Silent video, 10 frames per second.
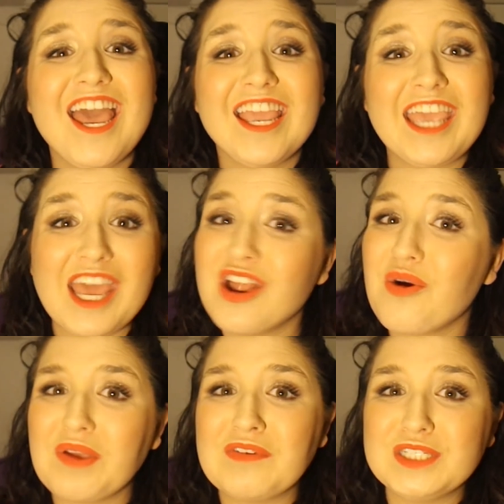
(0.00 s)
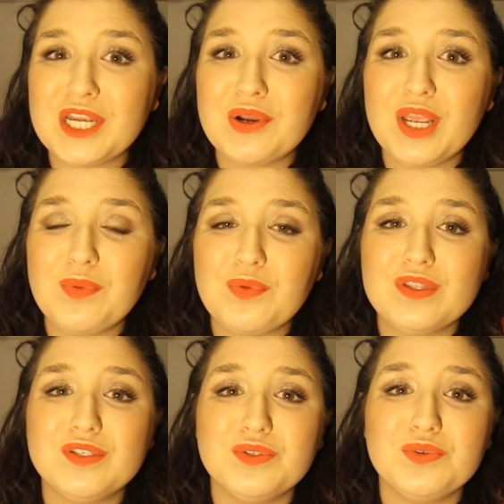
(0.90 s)
cannot wait for January
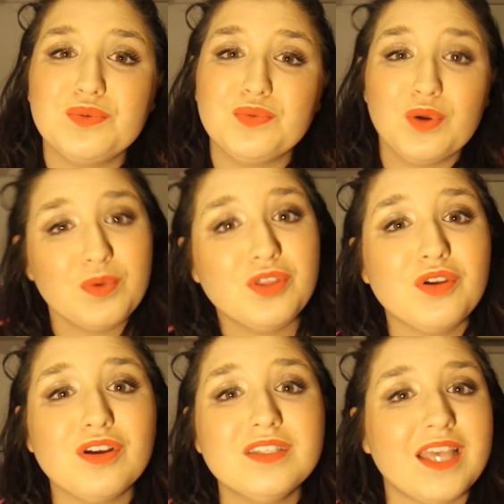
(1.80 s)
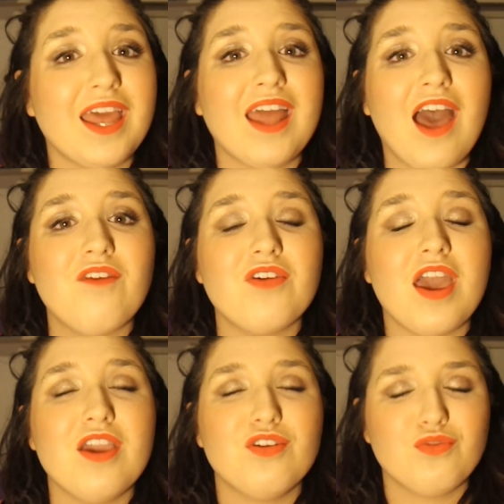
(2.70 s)
to room with you girls and have
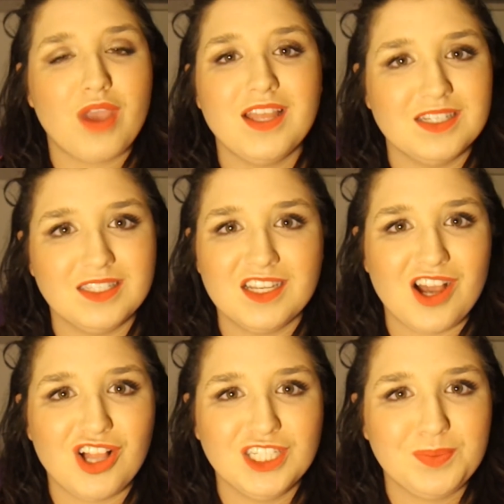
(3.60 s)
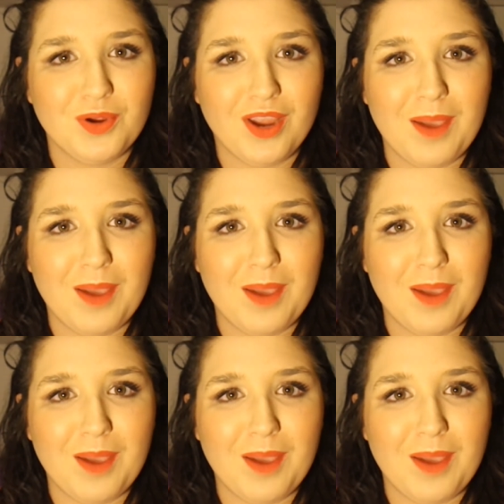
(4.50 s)
a great Disney College program.